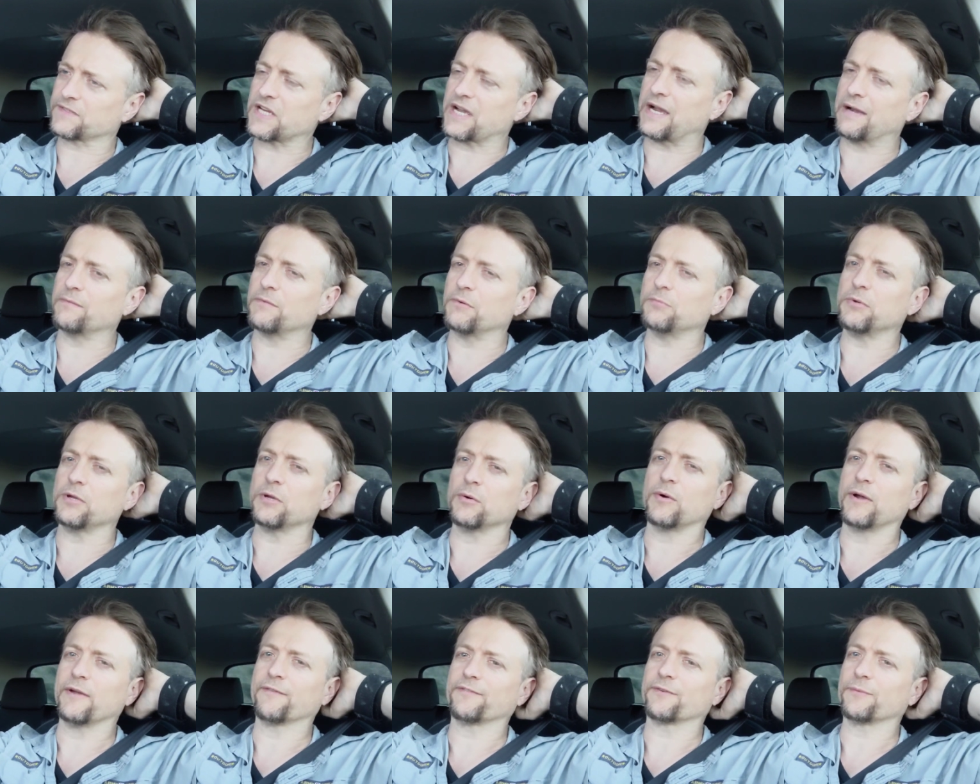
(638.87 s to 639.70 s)
time to be
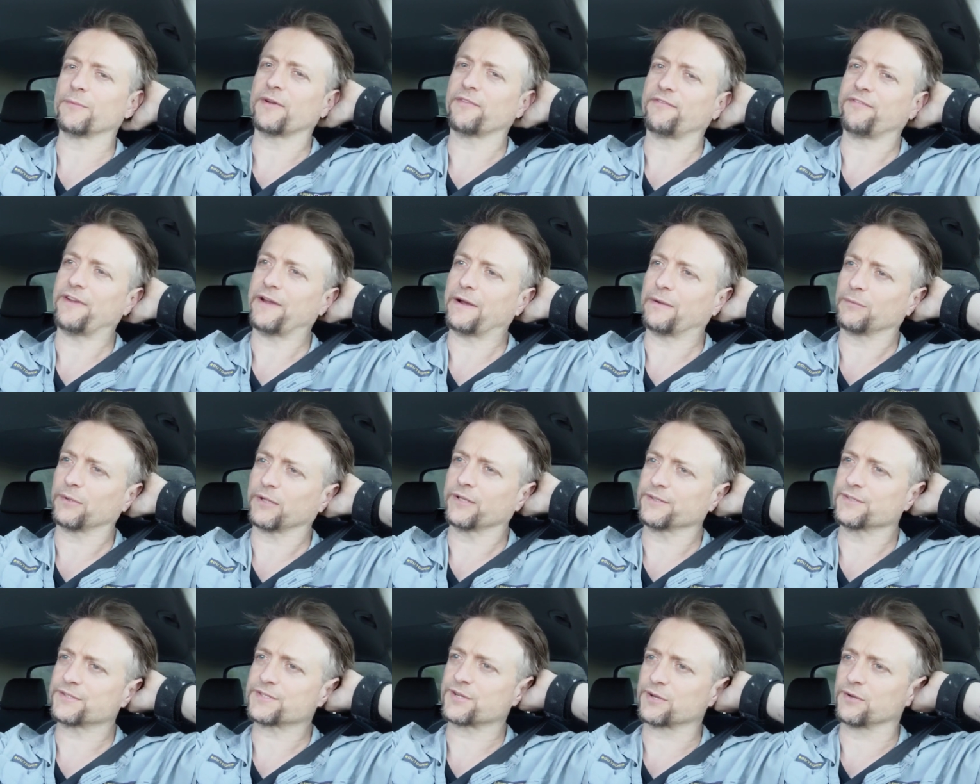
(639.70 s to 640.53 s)
away from my
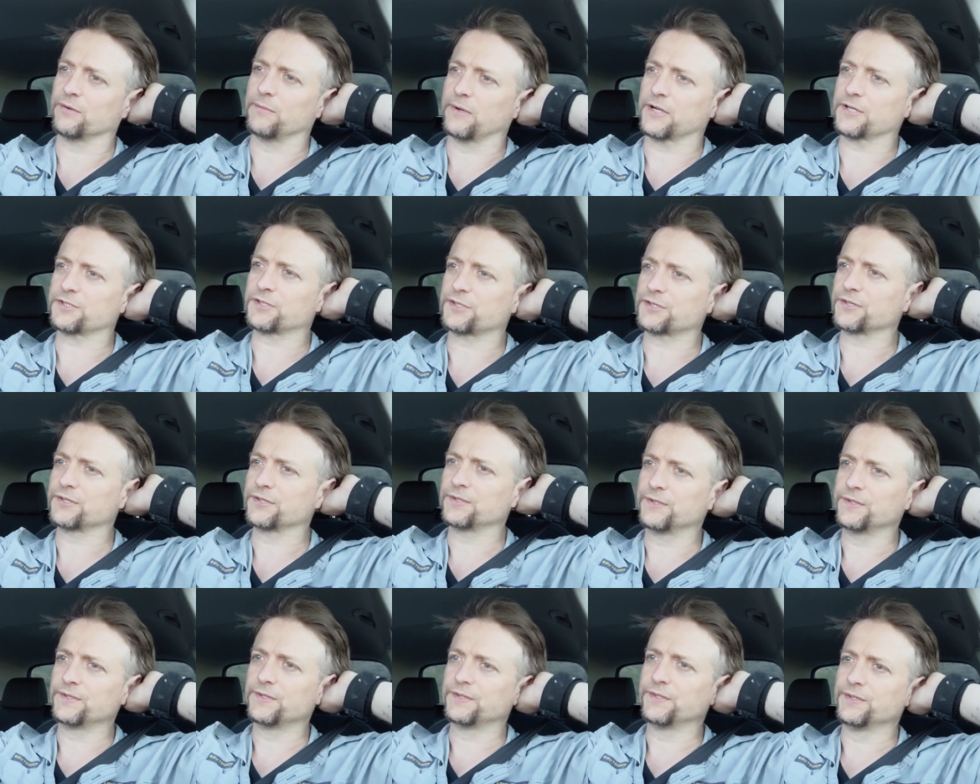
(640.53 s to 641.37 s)
family so much,
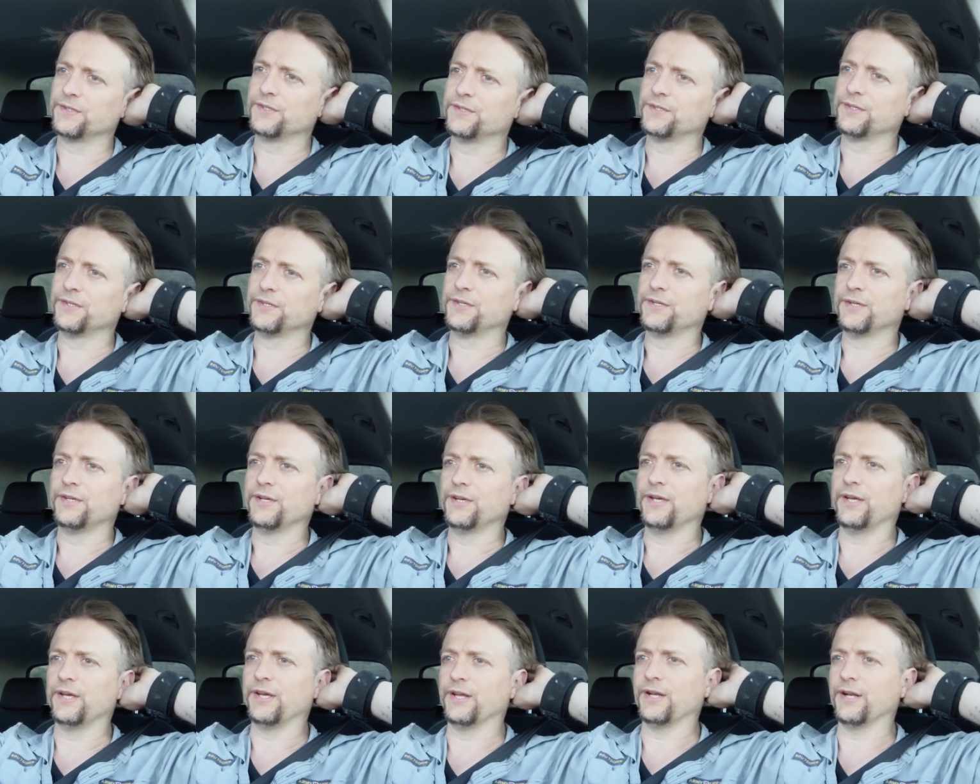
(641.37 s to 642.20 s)

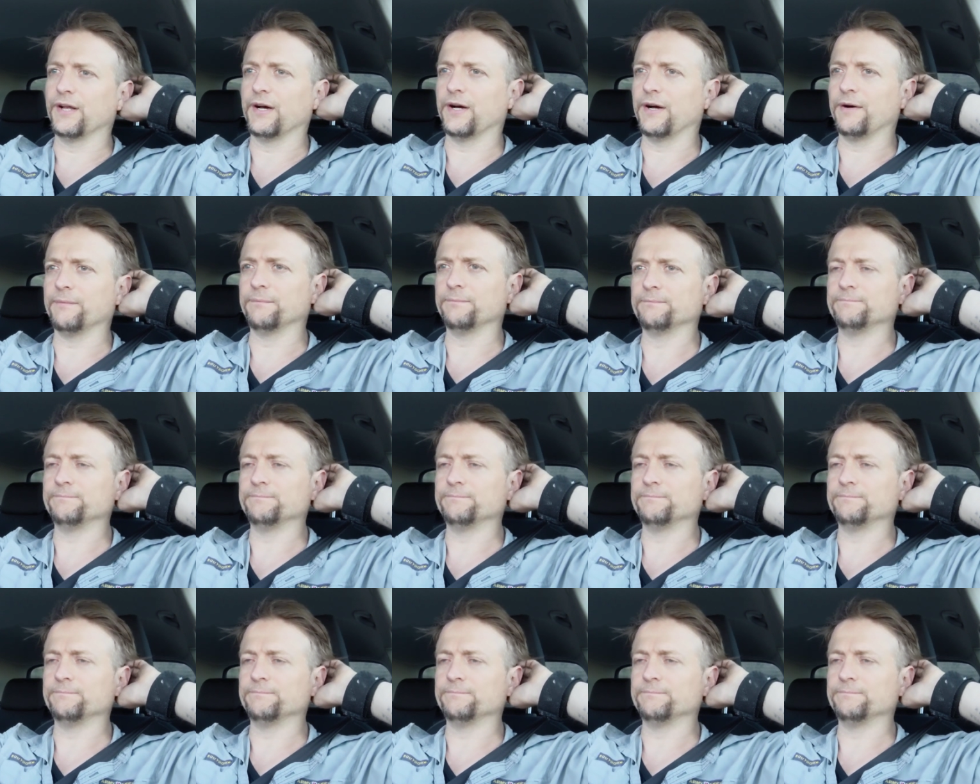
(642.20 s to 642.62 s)
and